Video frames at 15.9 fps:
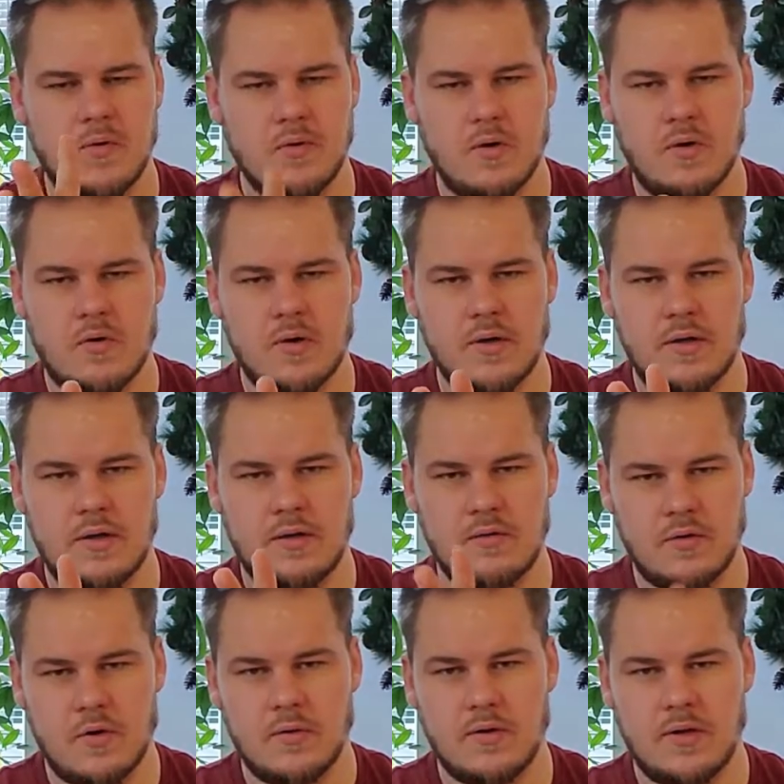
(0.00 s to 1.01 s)
grow
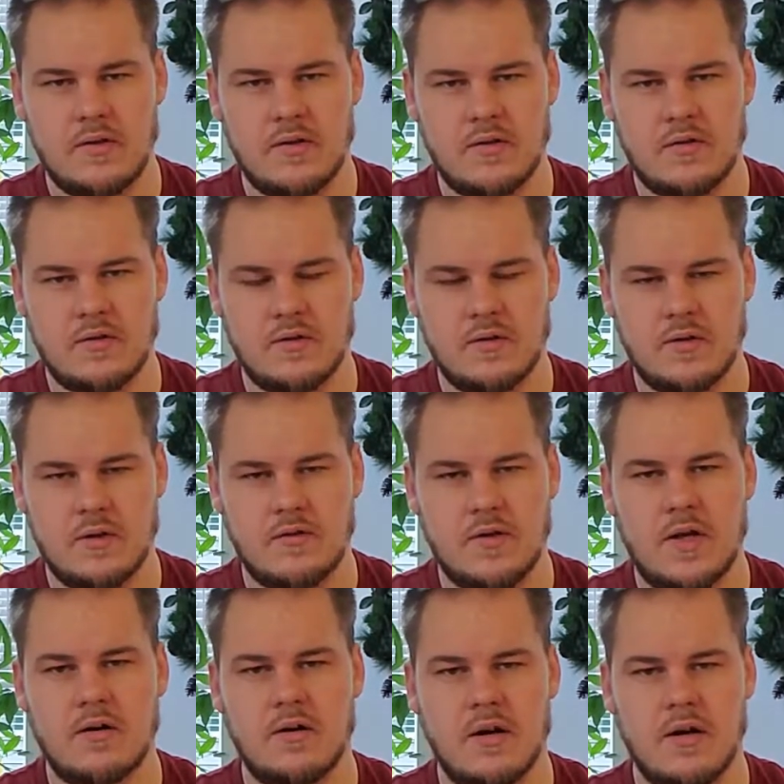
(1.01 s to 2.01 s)
it in the
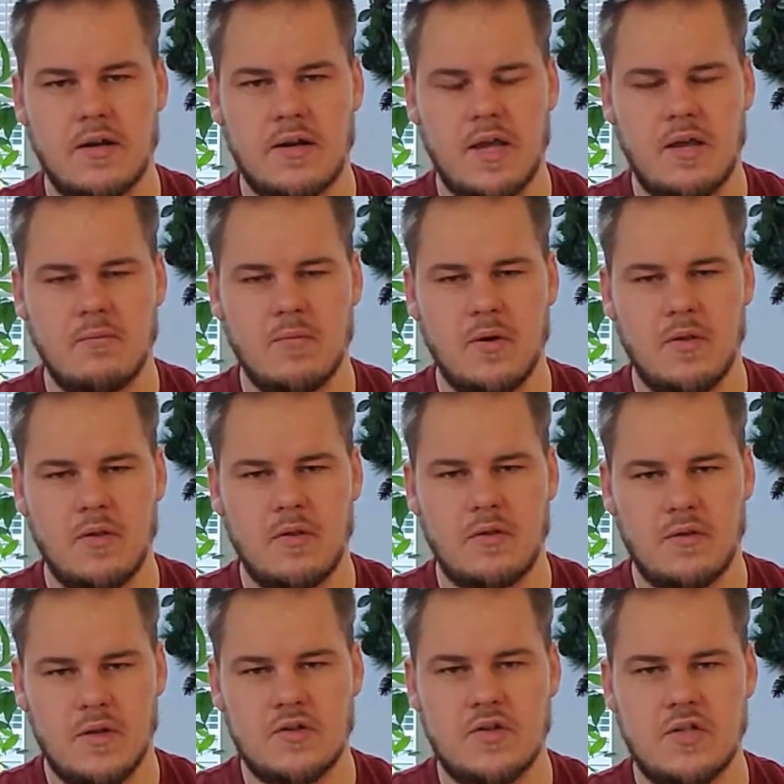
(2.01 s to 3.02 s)
container that it came with
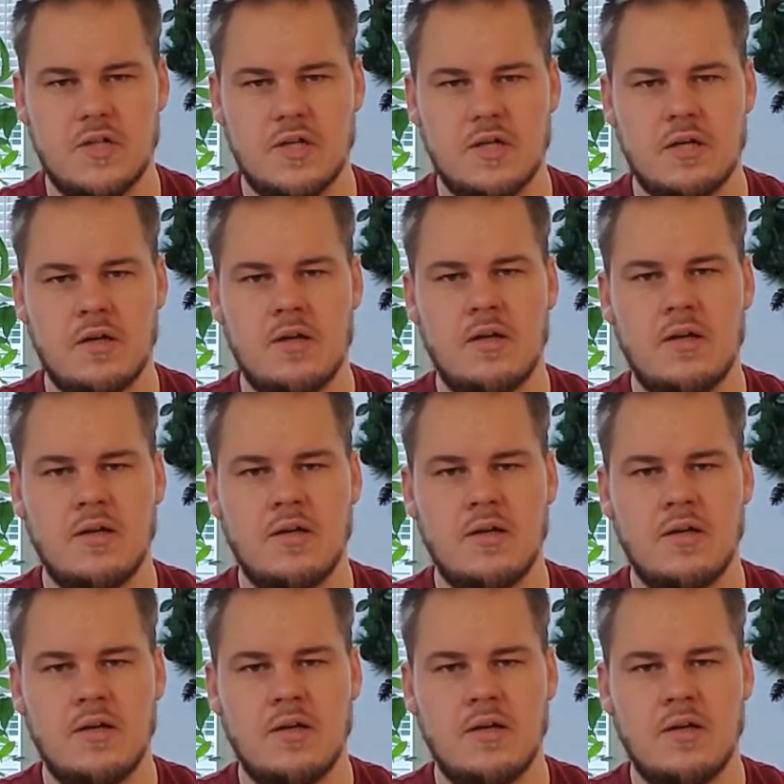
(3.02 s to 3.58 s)
this year.